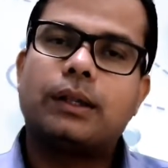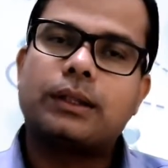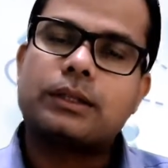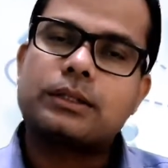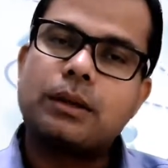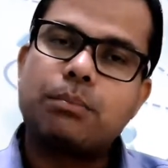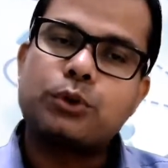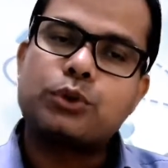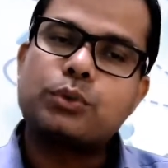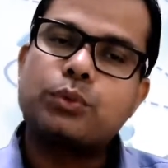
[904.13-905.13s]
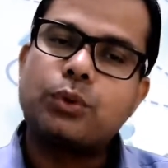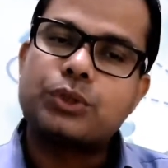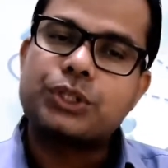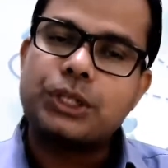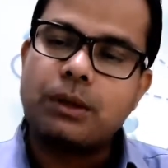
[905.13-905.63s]
They are supposed to
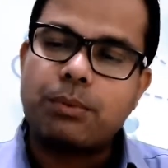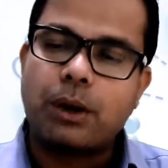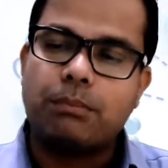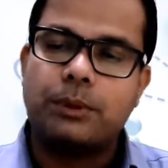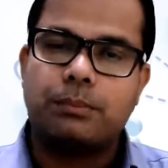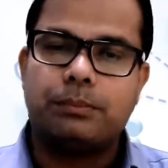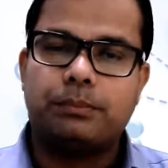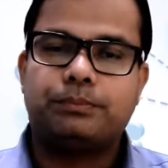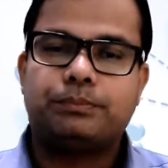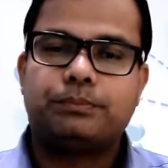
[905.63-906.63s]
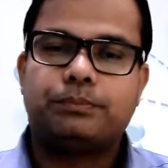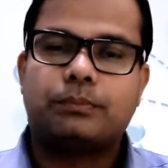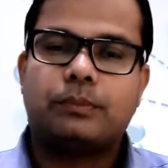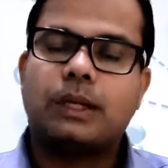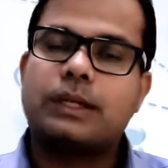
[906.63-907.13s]
foresee the problem
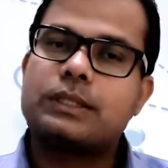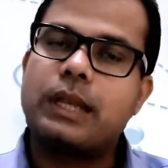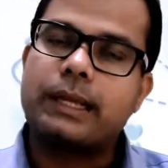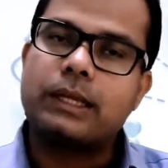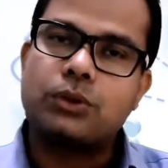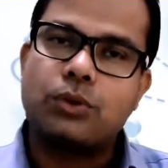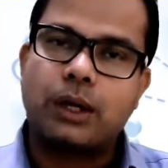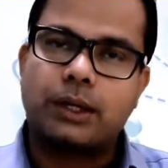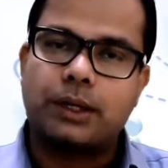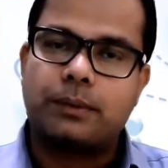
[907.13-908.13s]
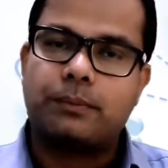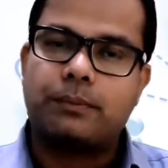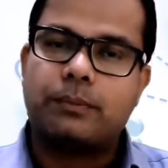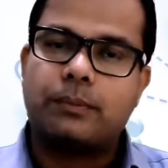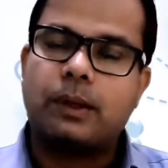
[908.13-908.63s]
that is likely to occur,
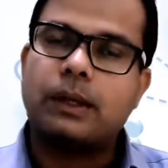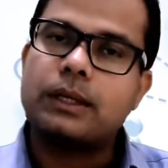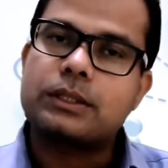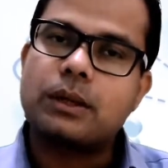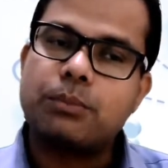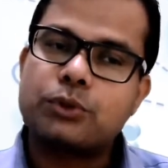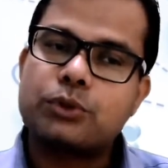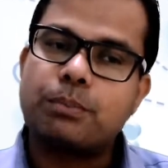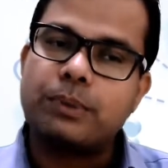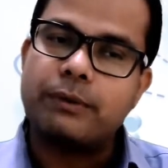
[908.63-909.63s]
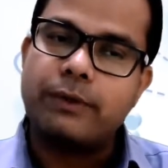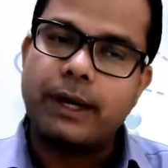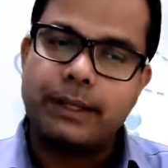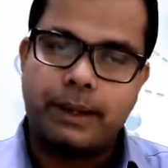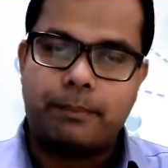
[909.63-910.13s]
and they are supposed to
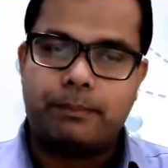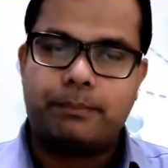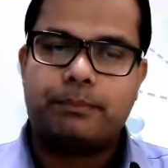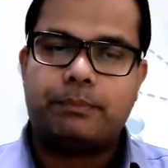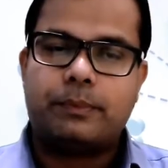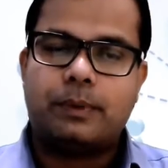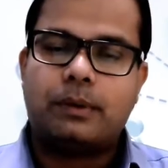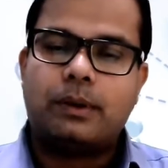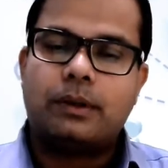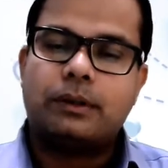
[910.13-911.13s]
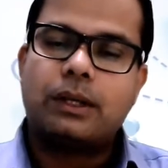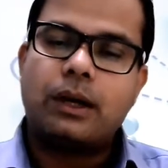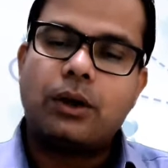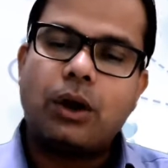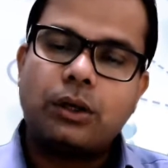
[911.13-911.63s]
prevent them. There are a
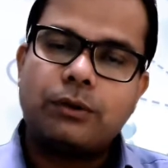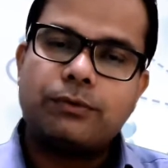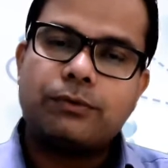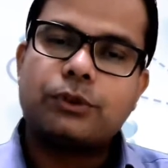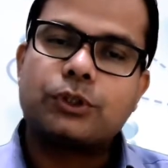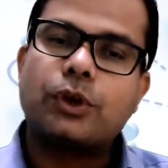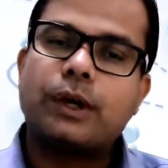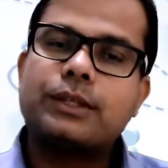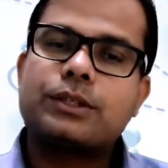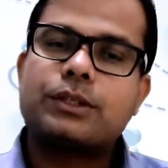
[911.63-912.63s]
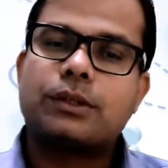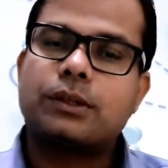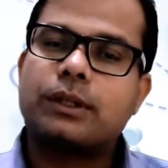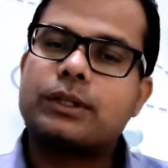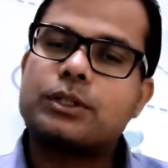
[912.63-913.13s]
lot of theorists,
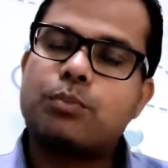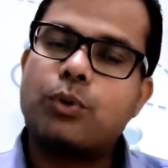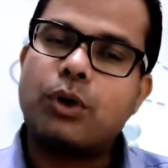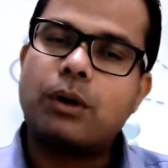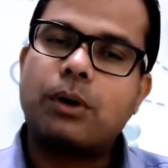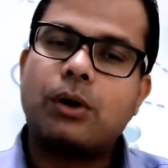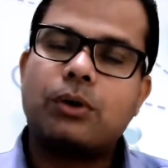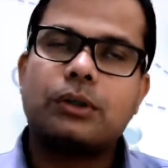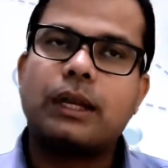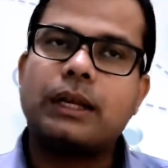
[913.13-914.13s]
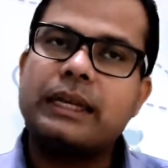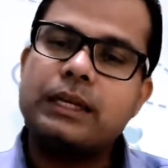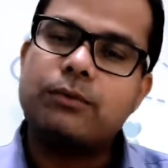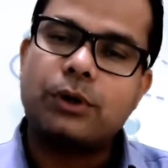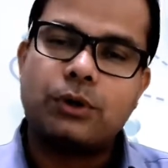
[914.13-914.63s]
they spoke about the
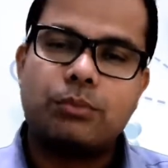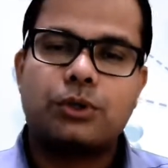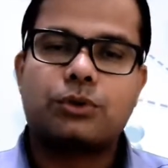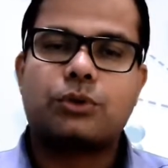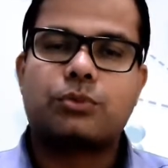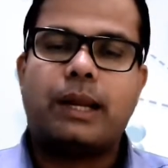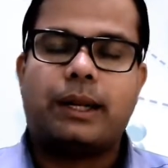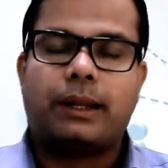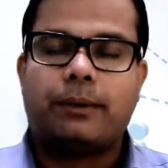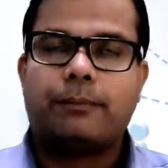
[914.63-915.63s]
need for human resource planning.